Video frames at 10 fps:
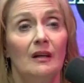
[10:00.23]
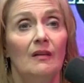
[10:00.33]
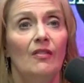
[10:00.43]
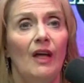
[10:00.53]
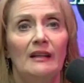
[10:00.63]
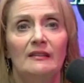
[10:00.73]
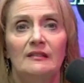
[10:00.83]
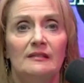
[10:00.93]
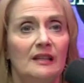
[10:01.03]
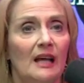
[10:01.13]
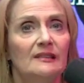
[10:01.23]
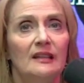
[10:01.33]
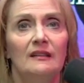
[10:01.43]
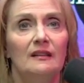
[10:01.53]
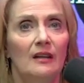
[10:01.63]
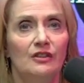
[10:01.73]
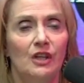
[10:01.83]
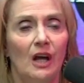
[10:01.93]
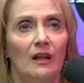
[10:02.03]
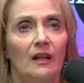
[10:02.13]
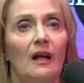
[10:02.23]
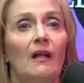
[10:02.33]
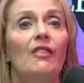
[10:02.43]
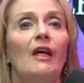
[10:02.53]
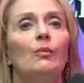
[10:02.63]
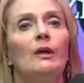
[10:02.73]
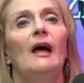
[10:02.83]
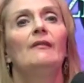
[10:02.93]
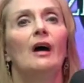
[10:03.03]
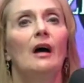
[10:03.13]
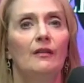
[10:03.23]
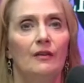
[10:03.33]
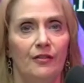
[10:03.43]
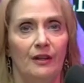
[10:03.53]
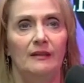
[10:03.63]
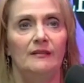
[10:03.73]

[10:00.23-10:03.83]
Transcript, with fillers: That's that's it in a nutshell. Then we have other things